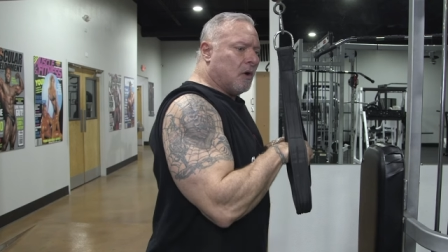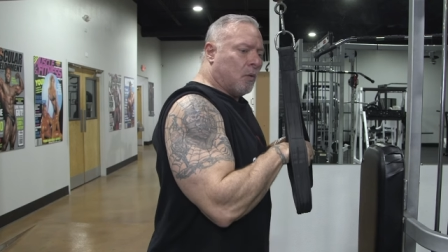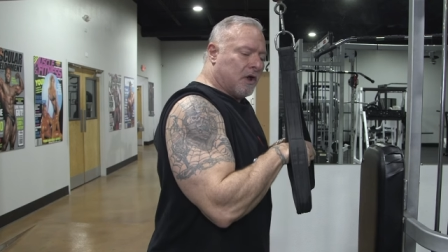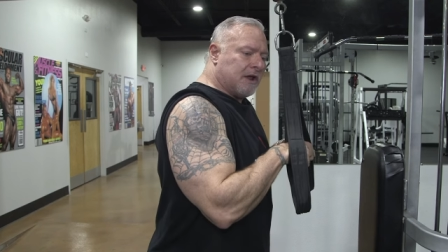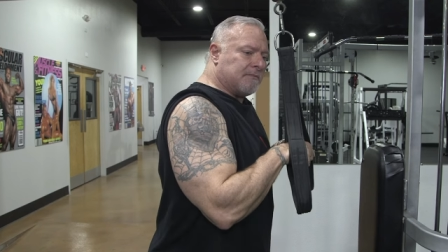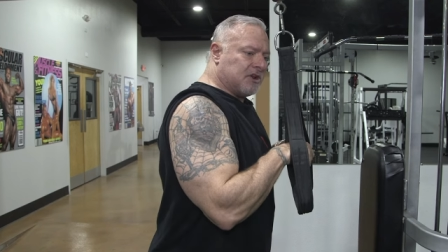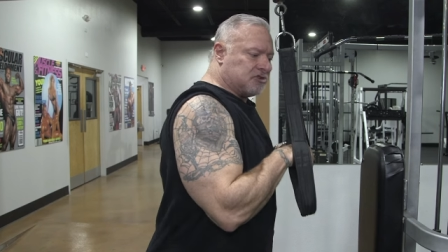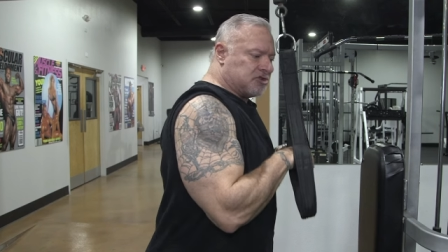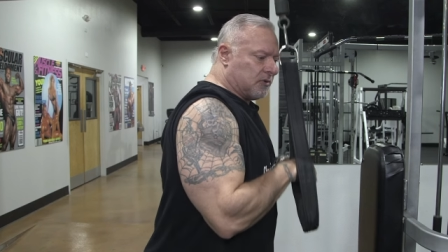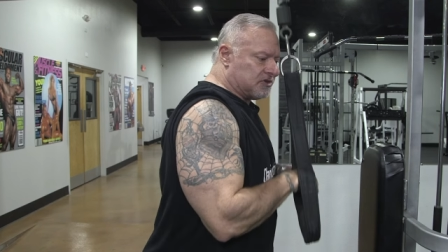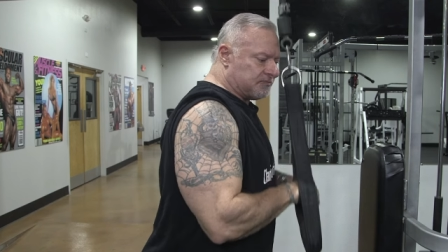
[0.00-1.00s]
What I'm gonna
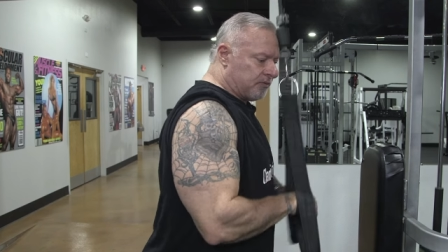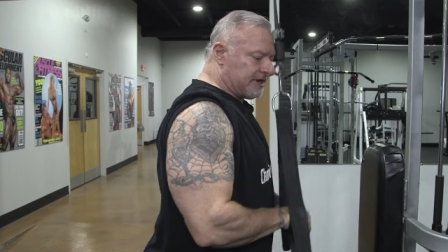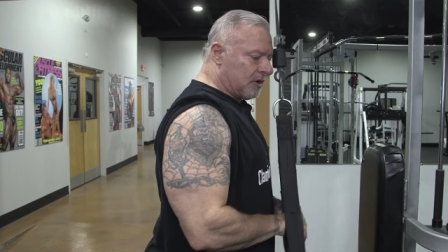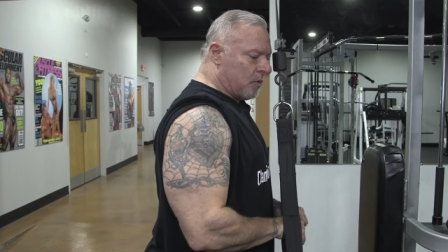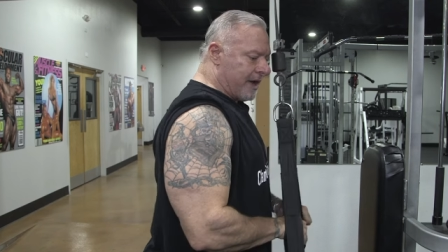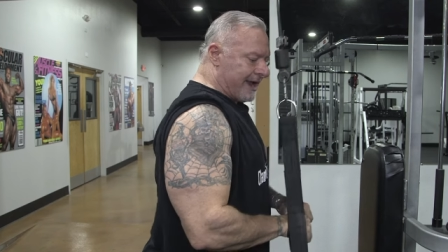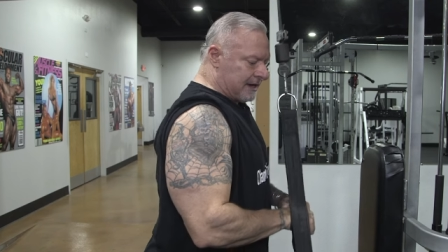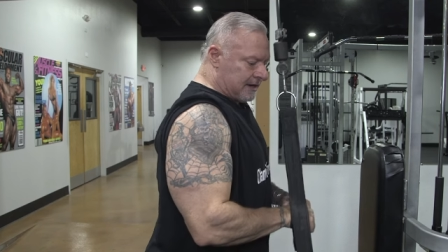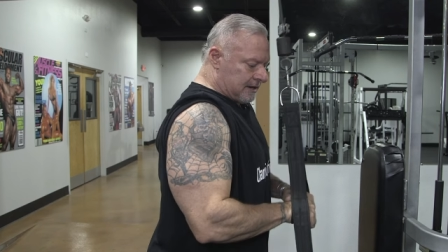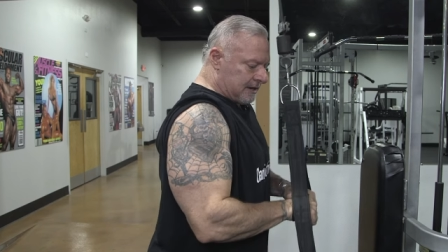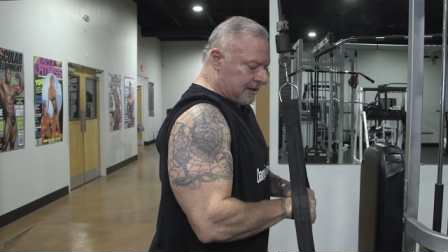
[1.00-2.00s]
do is bring the weight
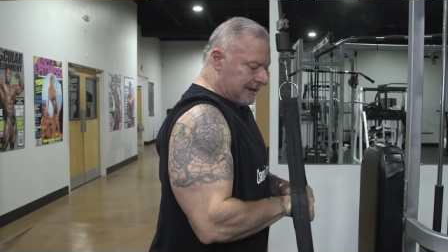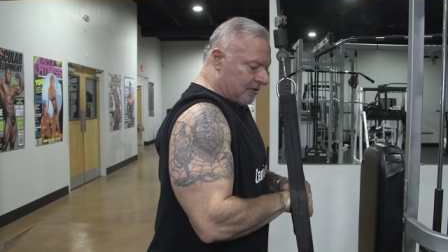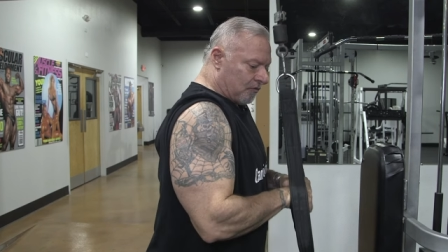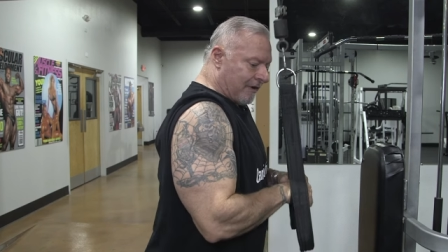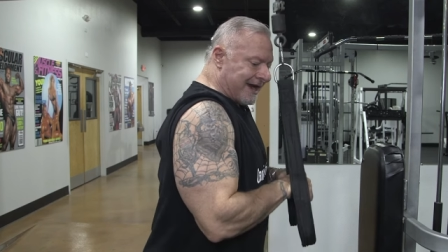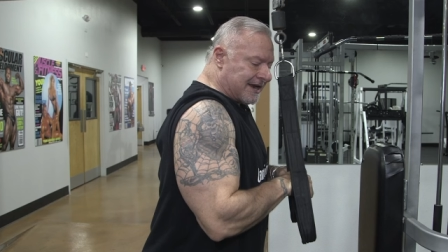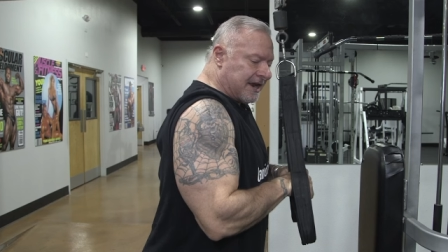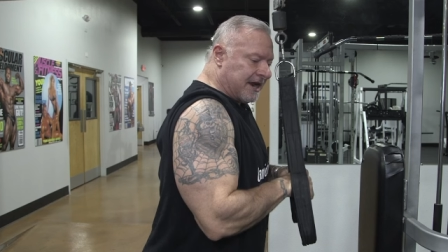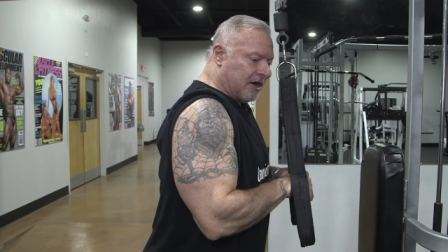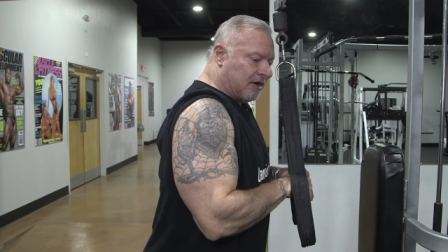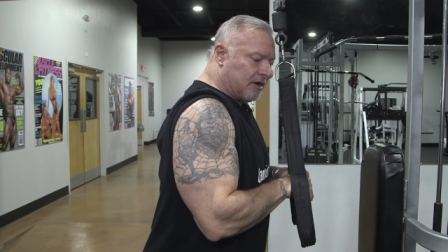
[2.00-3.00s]
right
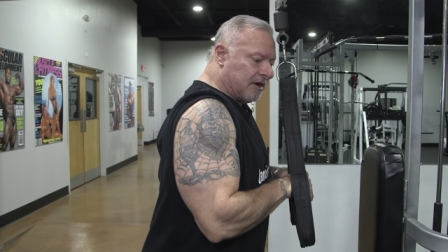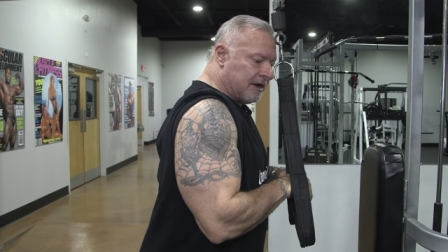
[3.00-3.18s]
here,